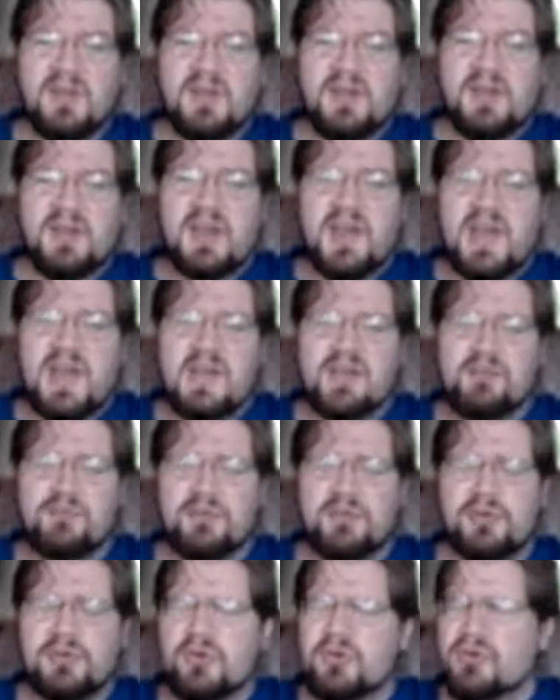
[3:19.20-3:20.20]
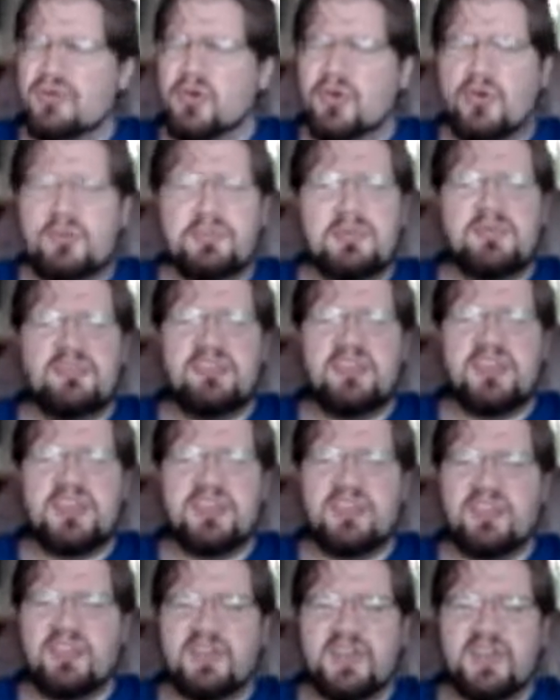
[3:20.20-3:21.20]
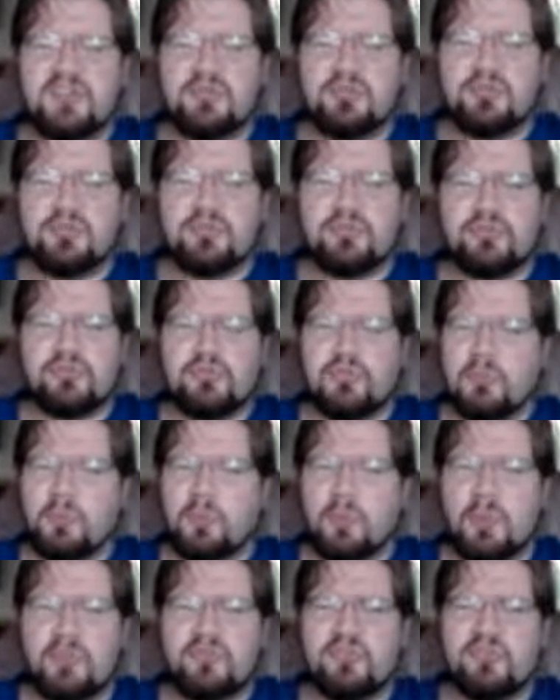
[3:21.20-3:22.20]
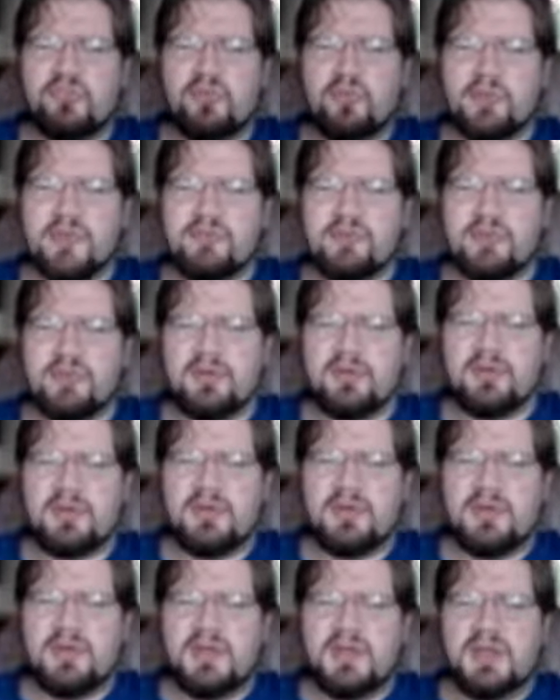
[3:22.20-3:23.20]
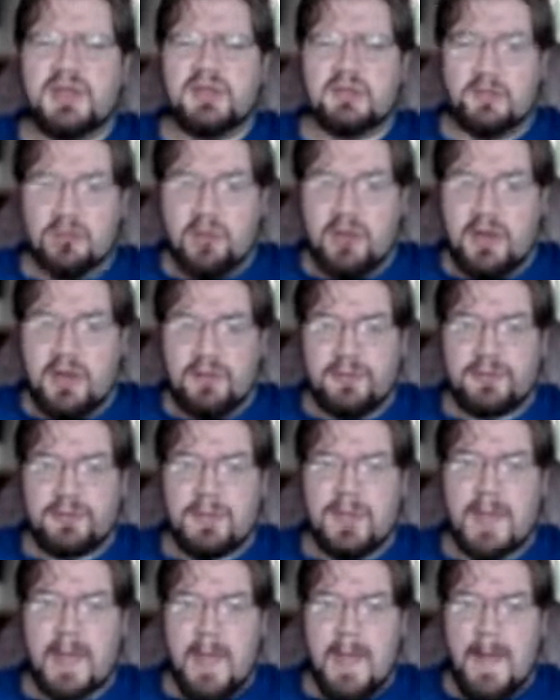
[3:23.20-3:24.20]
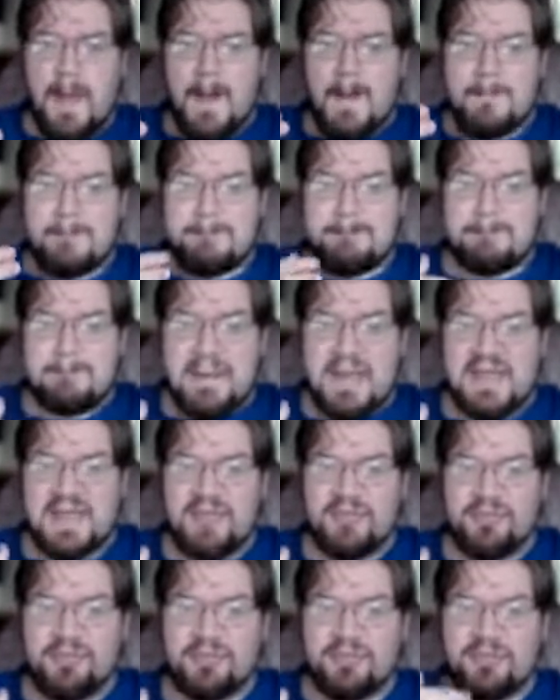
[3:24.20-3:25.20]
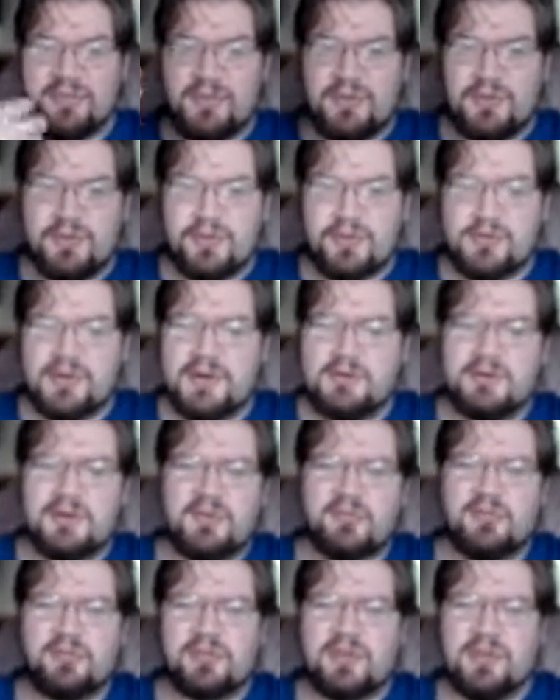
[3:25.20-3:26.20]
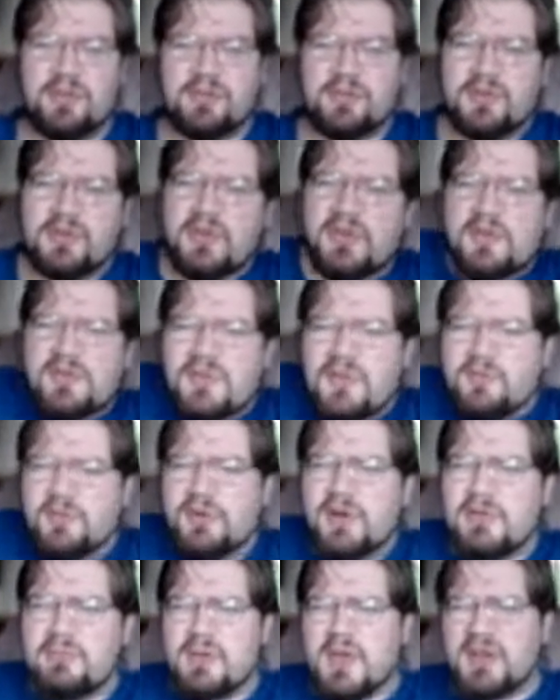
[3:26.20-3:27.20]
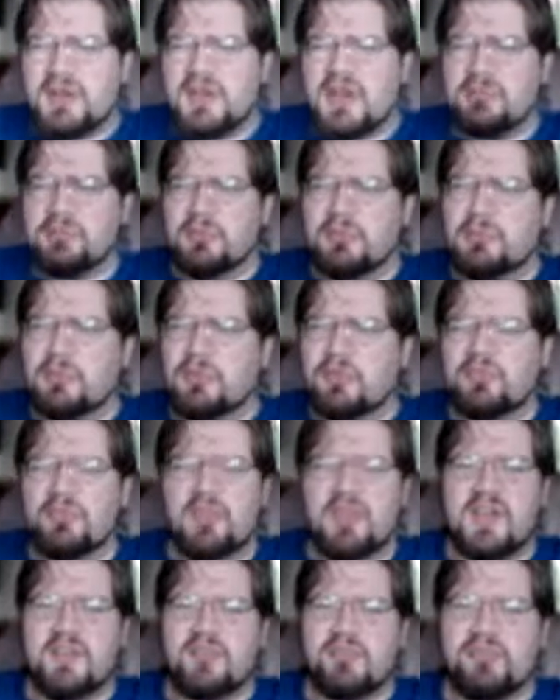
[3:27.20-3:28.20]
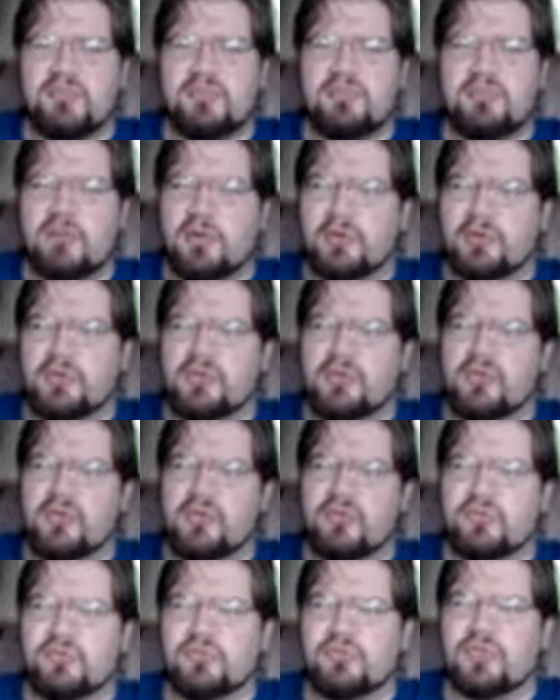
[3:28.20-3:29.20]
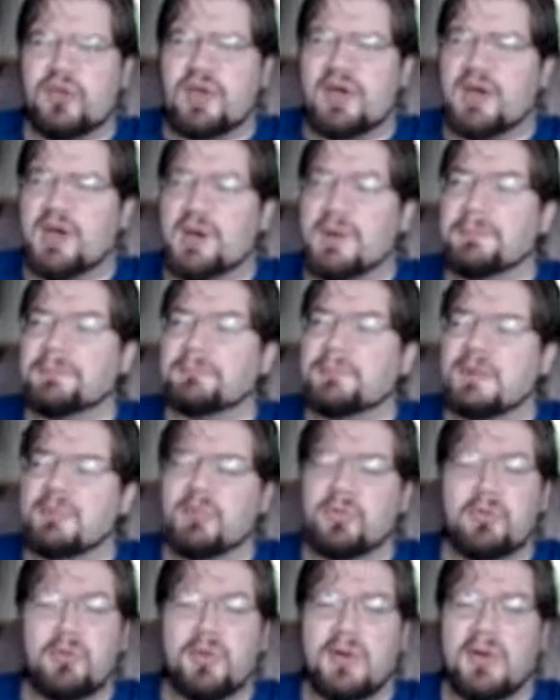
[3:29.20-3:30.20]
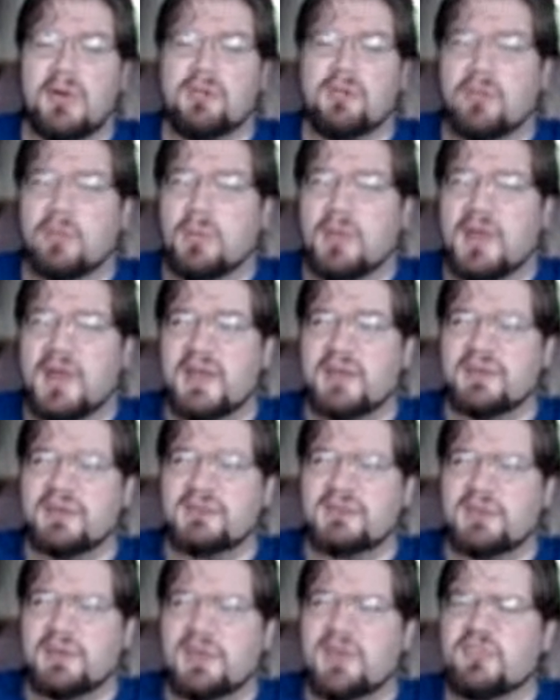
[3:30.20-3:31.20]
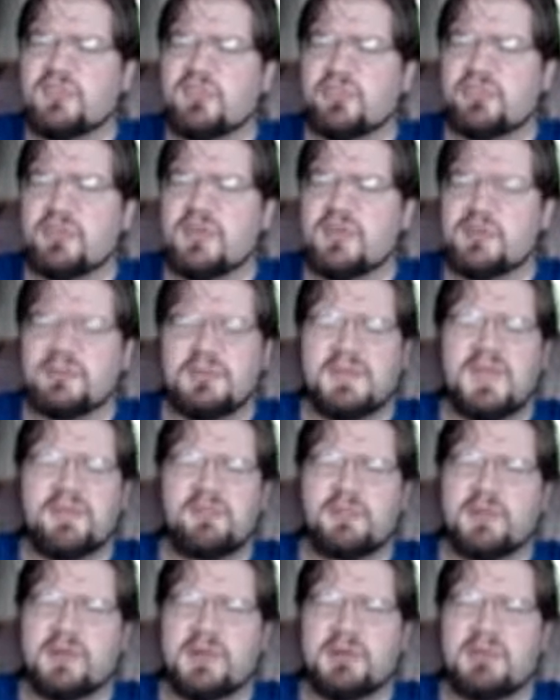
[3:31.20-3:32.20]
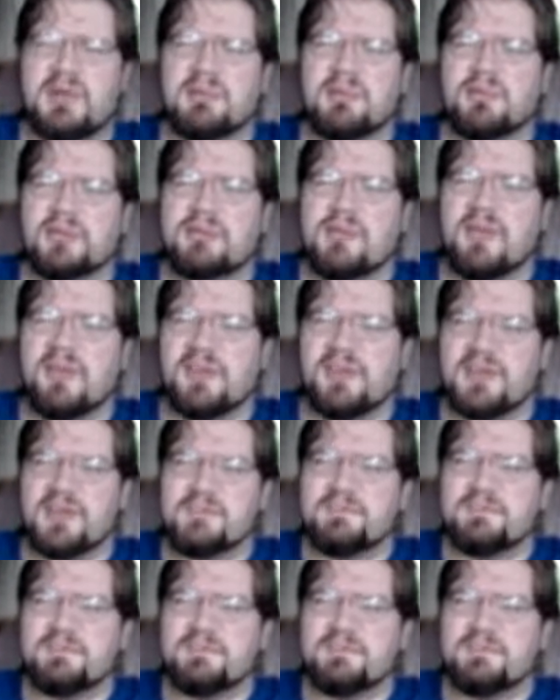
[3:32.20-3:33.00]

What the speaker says: have no particular interest whatsoever in your health, my health, or anyone else's health. They've already made a couple moves against smokers, people who are overweight, and I hate to say it, but that's a lot of people in America.